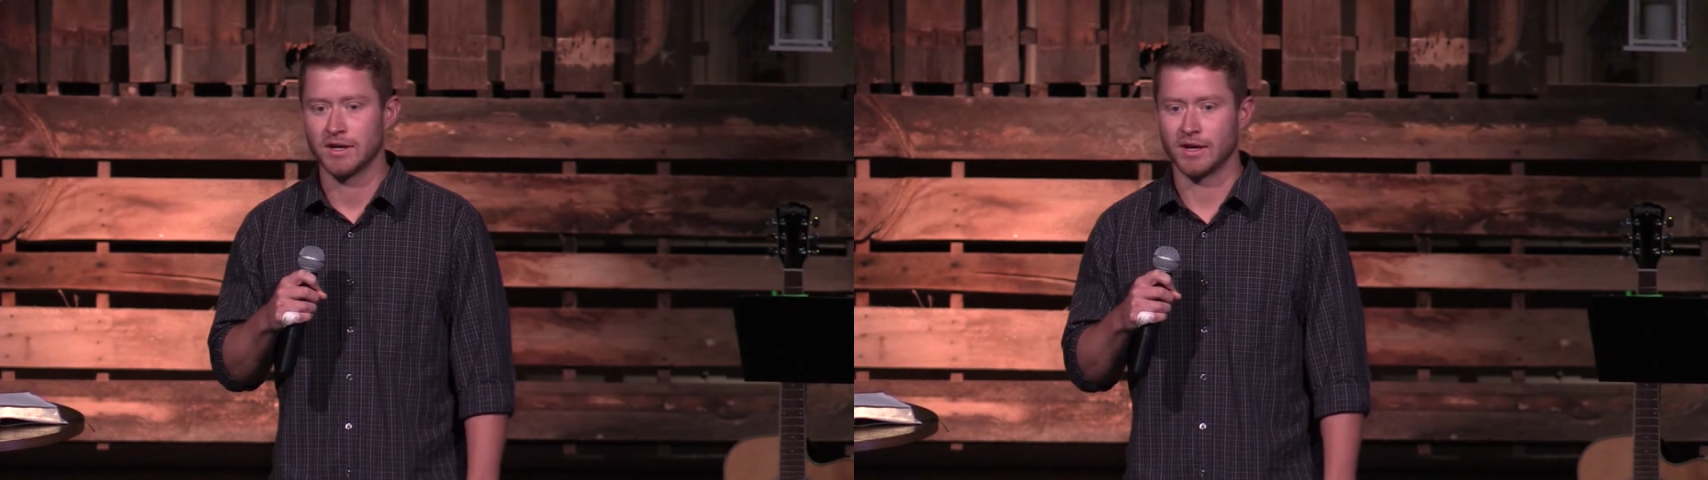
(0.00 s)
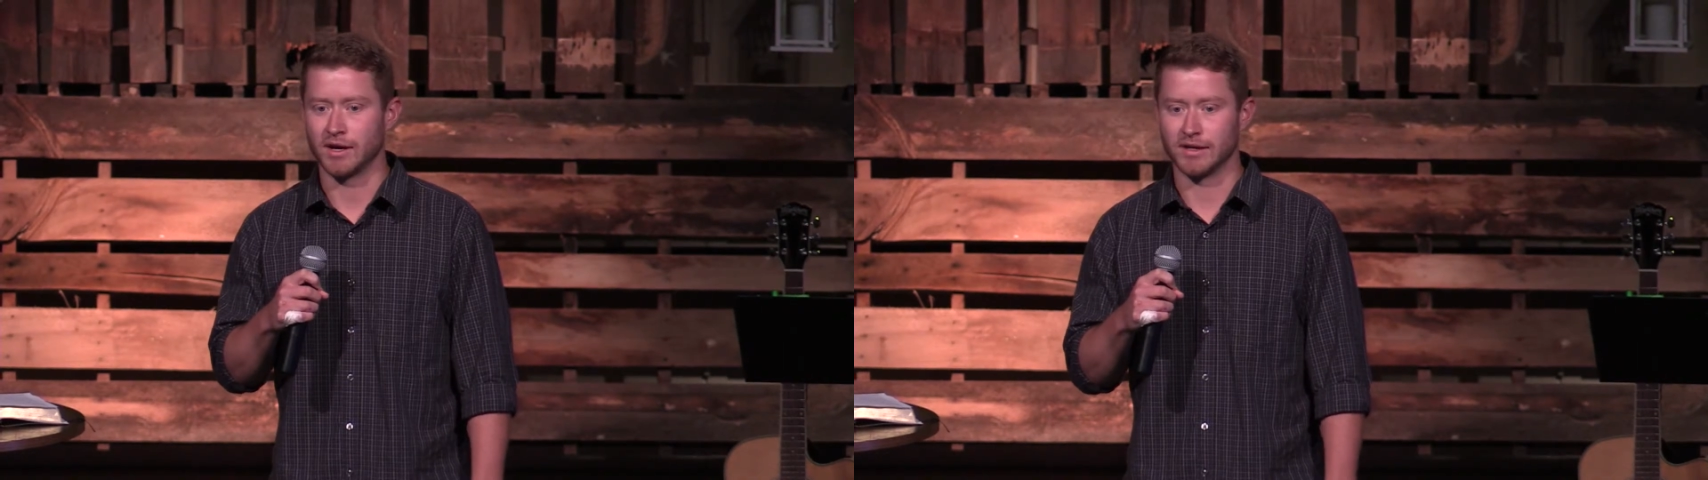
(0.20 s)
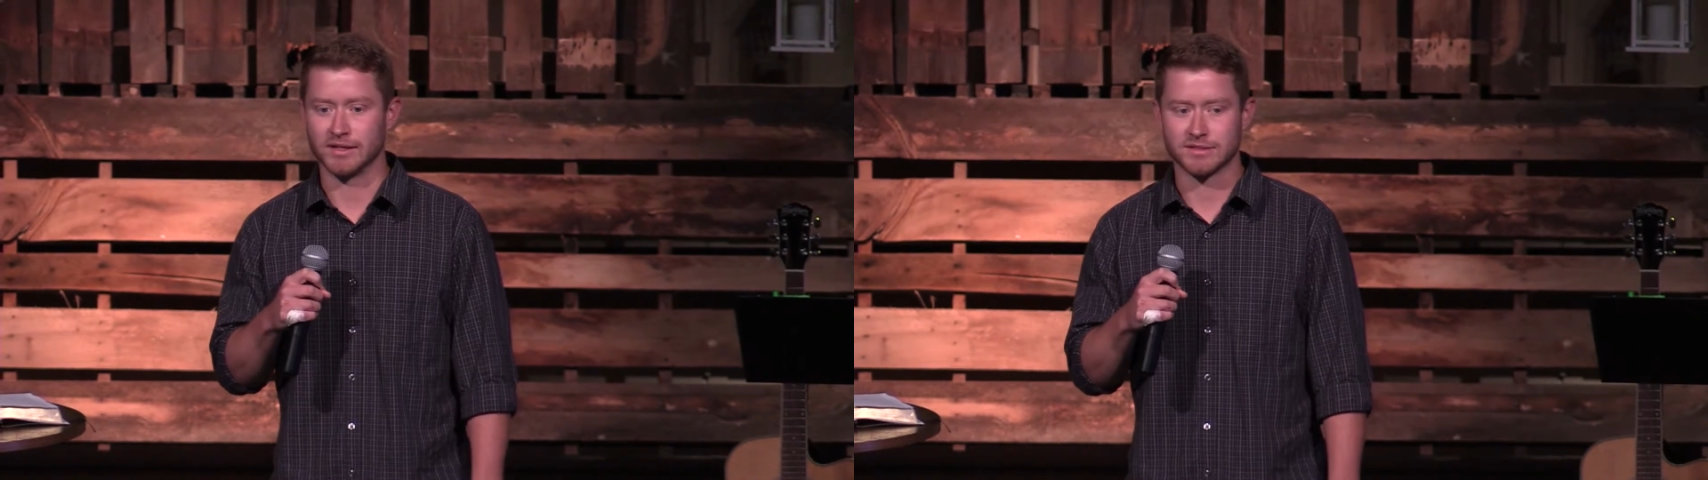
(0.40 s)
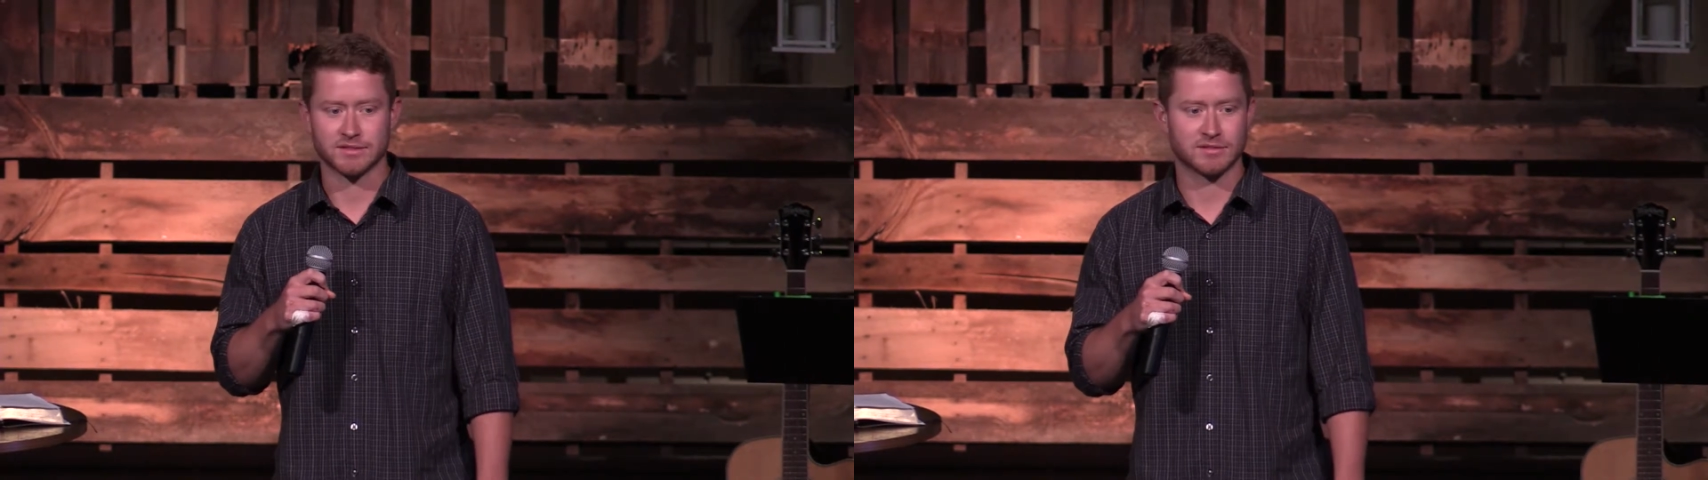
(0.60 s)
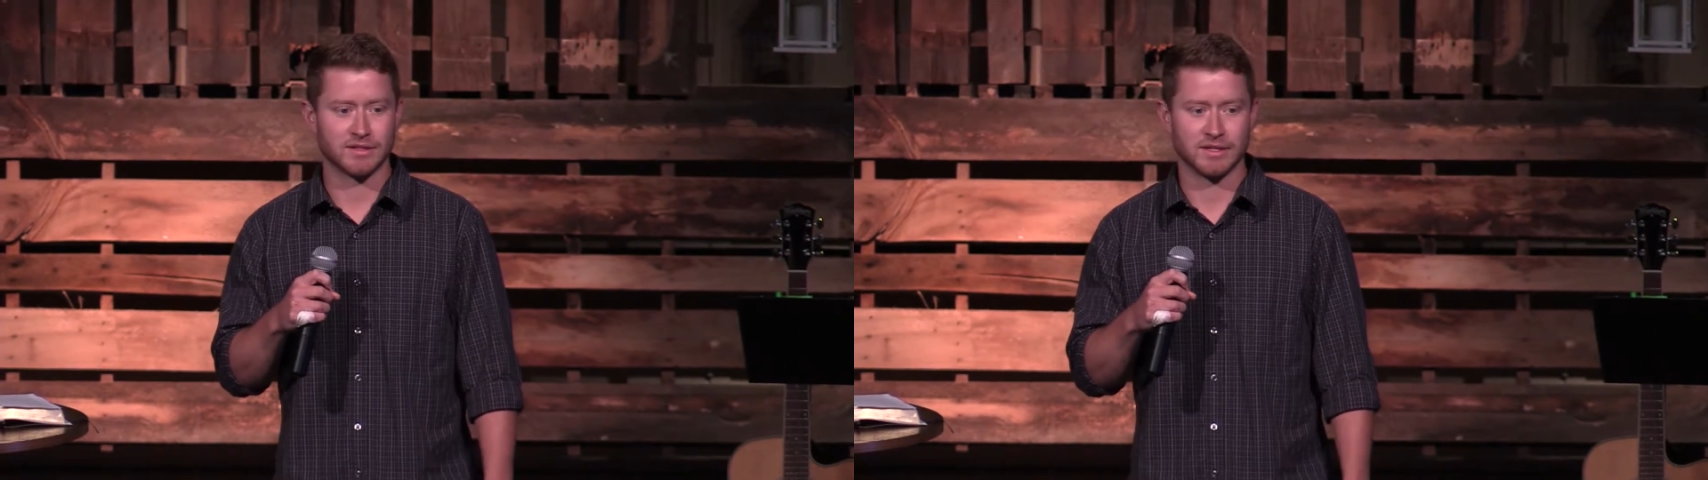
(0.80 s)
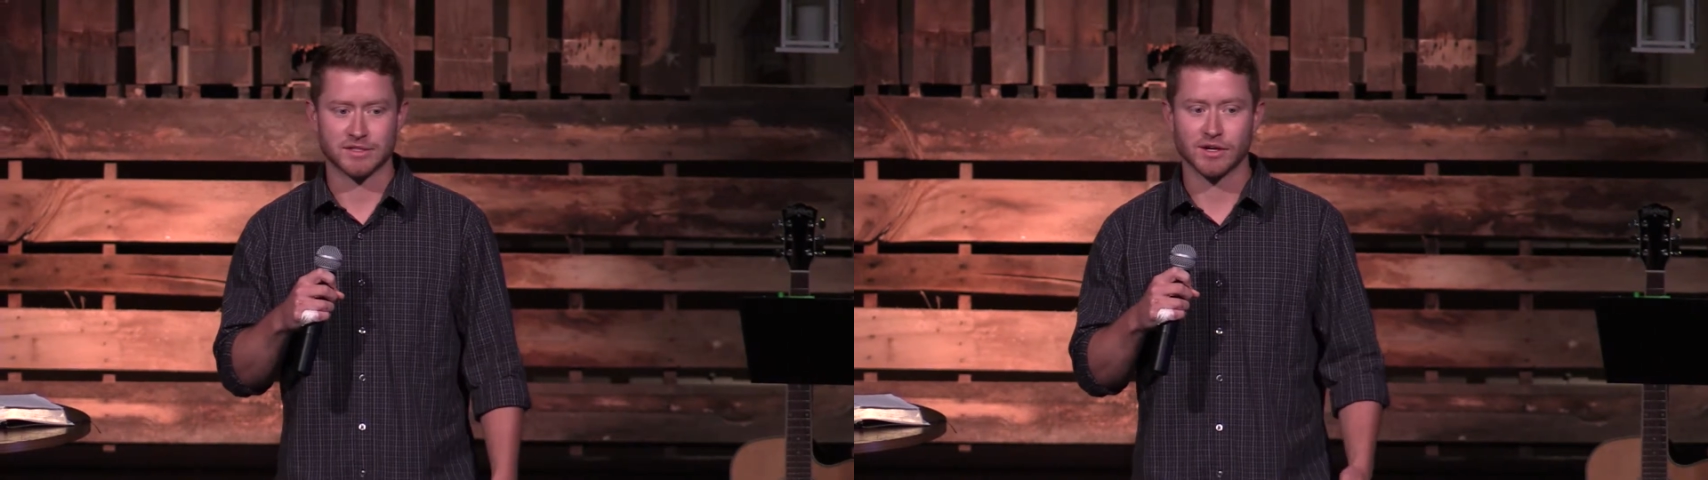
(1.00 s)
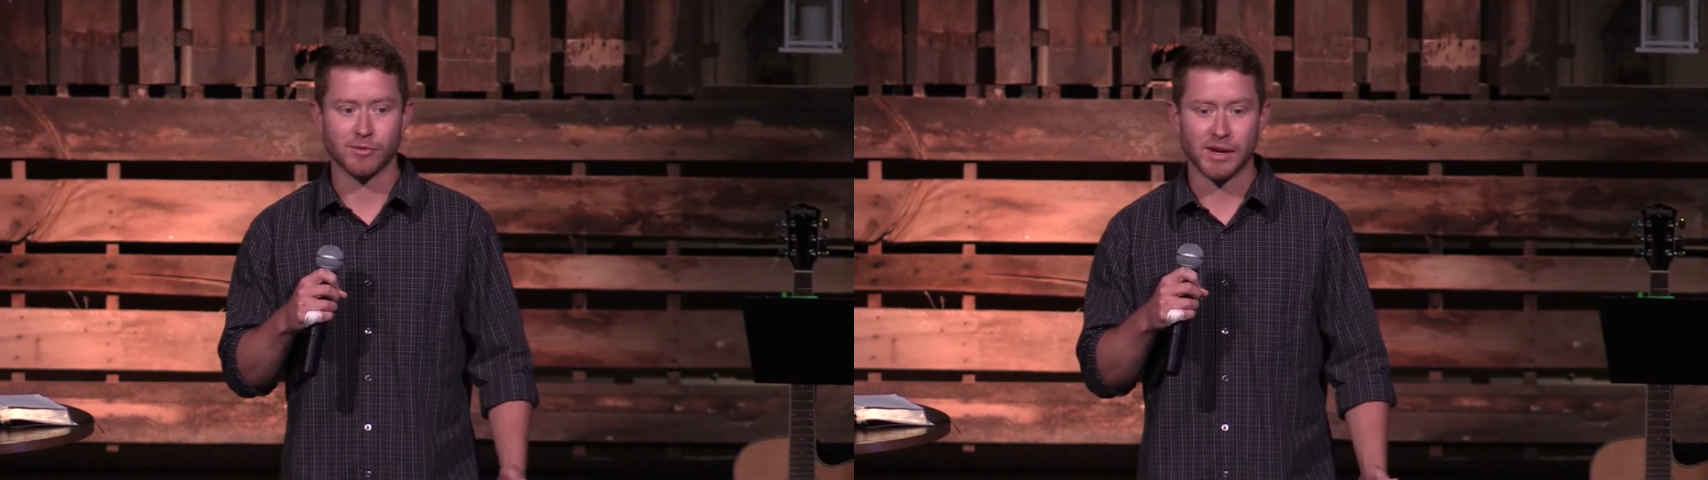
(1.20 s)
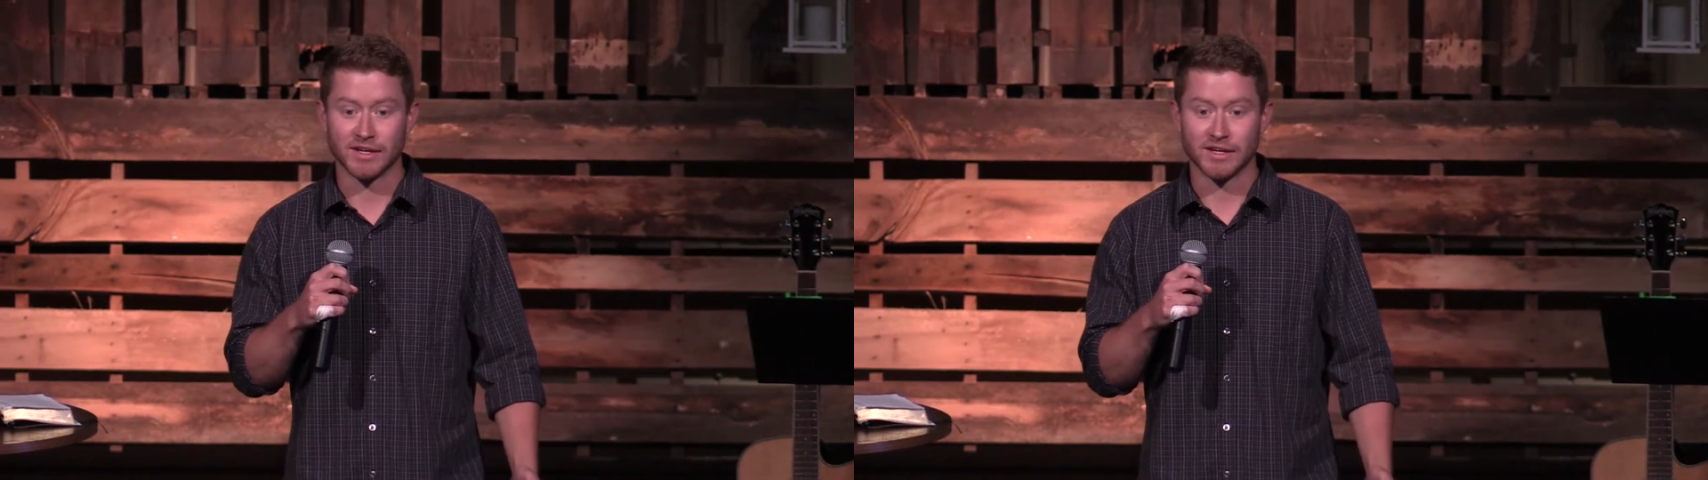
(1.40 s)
it's going to make